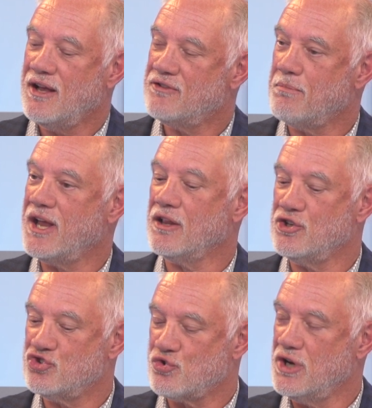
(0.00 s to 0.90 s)
it's
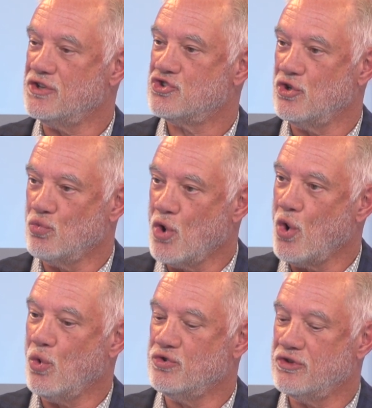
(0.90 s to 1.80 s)
mainly streets and
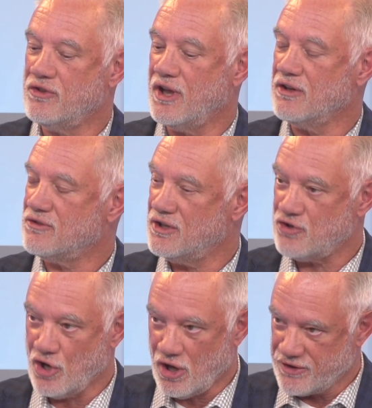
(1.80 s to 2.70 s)
roads and things.
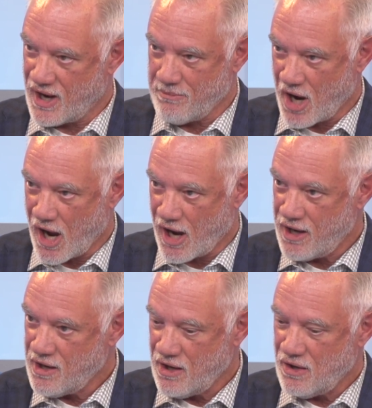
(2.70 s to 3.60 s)
It's an all-time high.